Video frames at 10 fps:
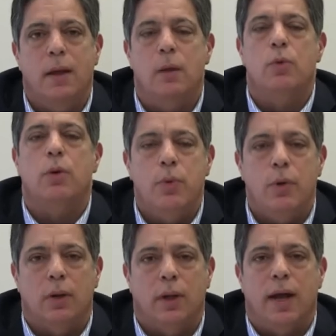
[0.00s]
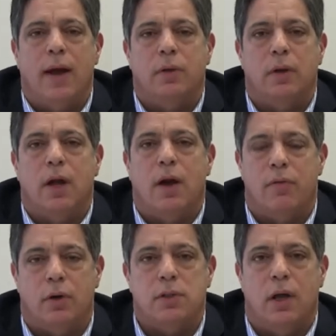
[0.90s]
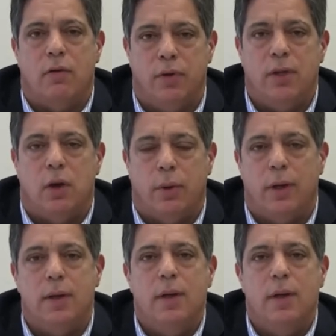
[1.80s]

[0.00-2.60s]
And more importantly, after the governor has now vetoed it,